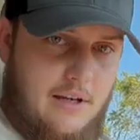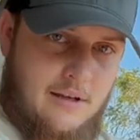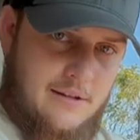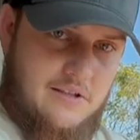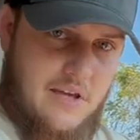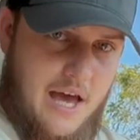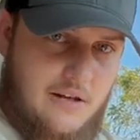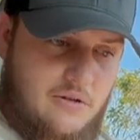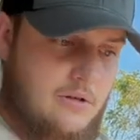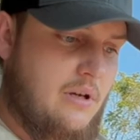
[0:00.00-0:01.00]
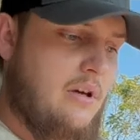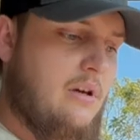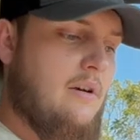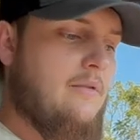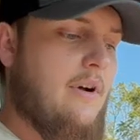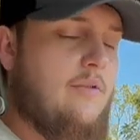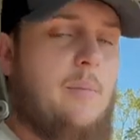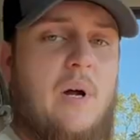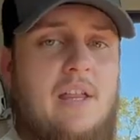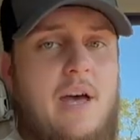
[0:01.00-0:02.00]
and this cash. For
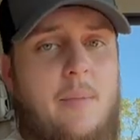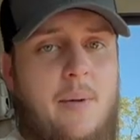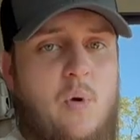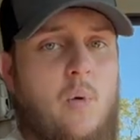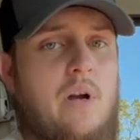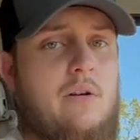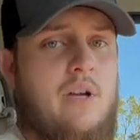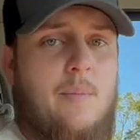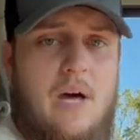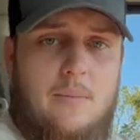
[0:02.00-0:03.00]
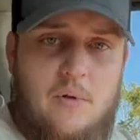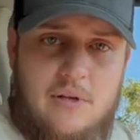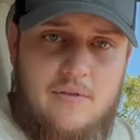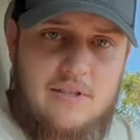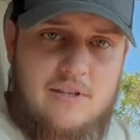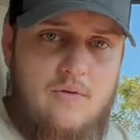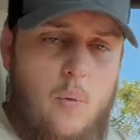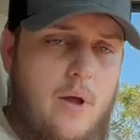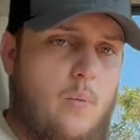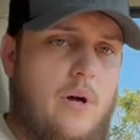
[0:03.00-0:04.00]
everybody that might be wondering about a previous
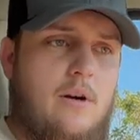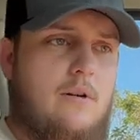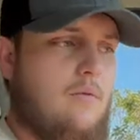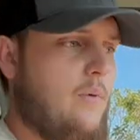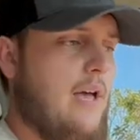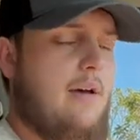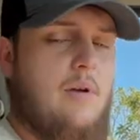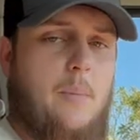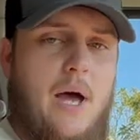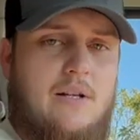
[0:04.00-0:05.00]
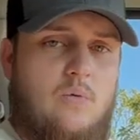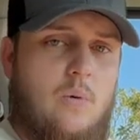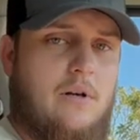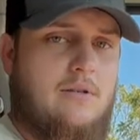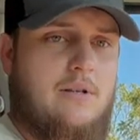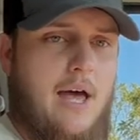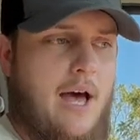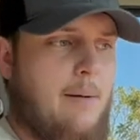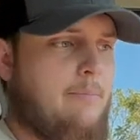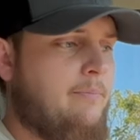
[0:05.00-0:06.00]
giveaway winner, we have a past winners
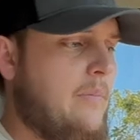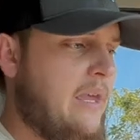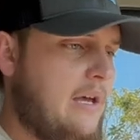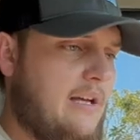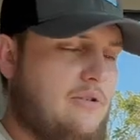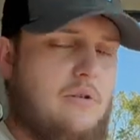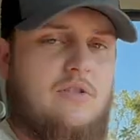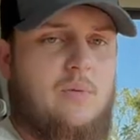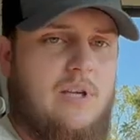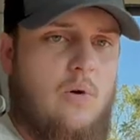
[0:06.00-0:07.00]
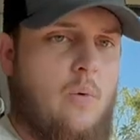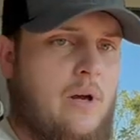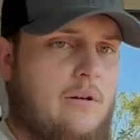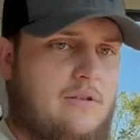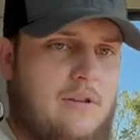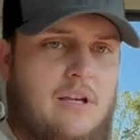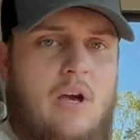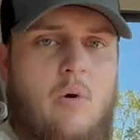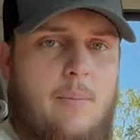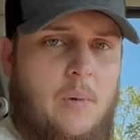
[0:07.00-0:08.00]
tab. As soon as we get winners, they
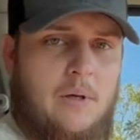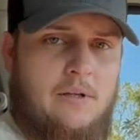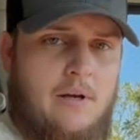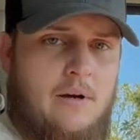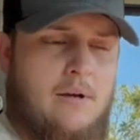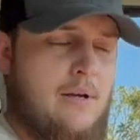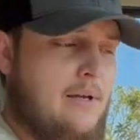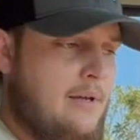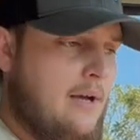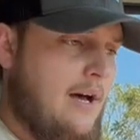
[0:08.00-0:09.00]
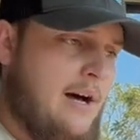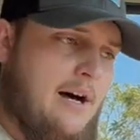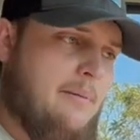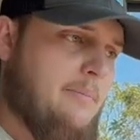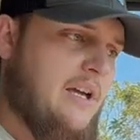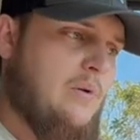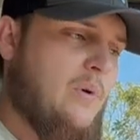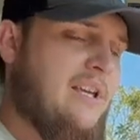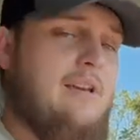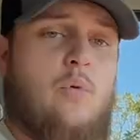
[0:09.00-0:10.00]
go up on there. Um, and
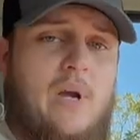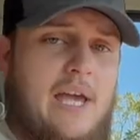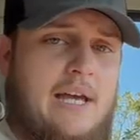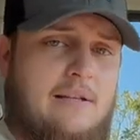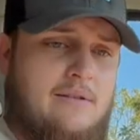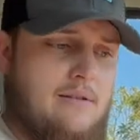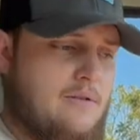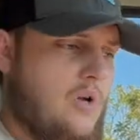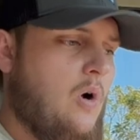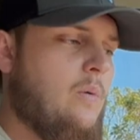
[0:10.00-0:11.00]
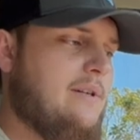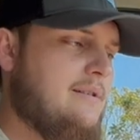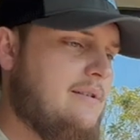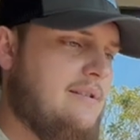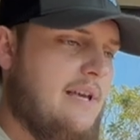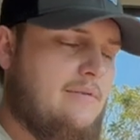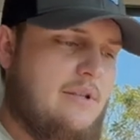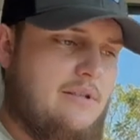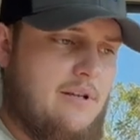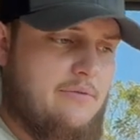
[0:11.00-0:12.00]
when a giveaway ends, there's always a
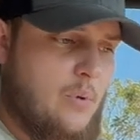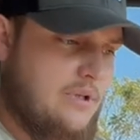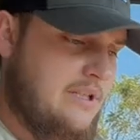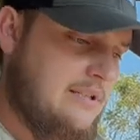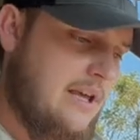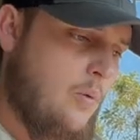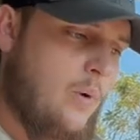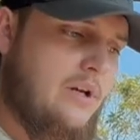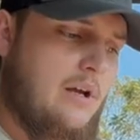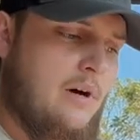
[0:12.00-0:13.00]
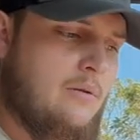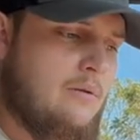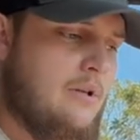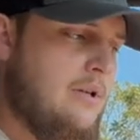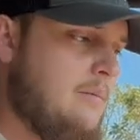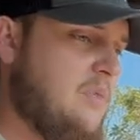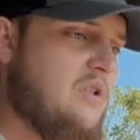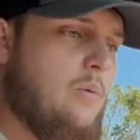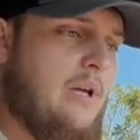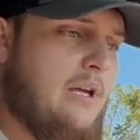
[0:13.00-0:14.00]
7 to 14 day window
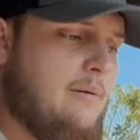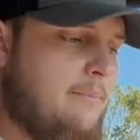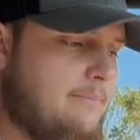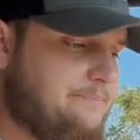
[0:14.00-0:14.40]
between